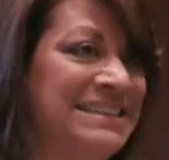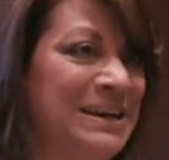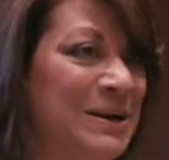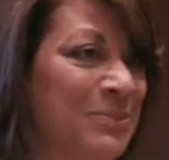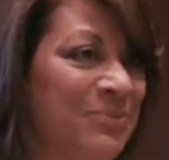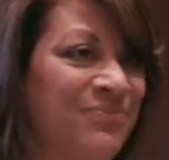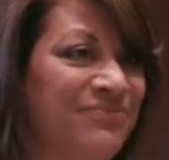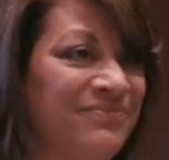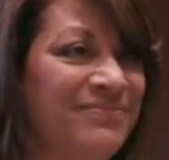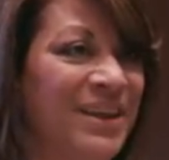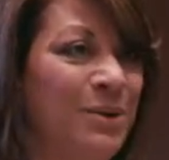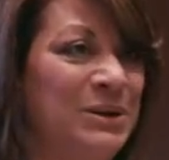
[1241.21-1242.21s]

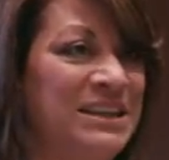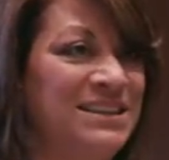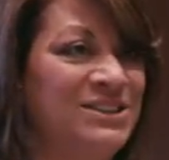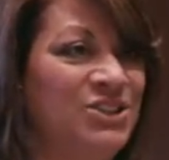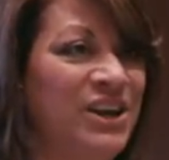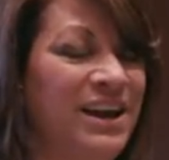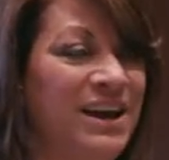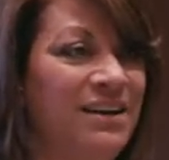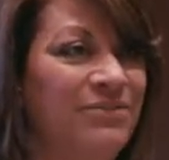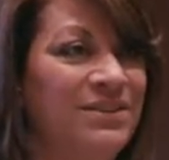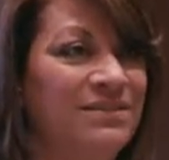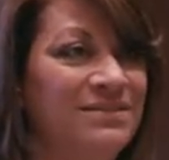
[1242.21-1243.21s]
how many kids do you
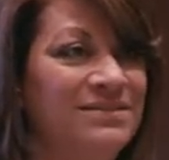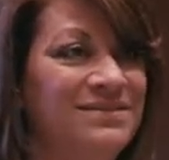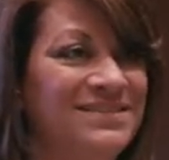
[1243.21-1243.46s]
have and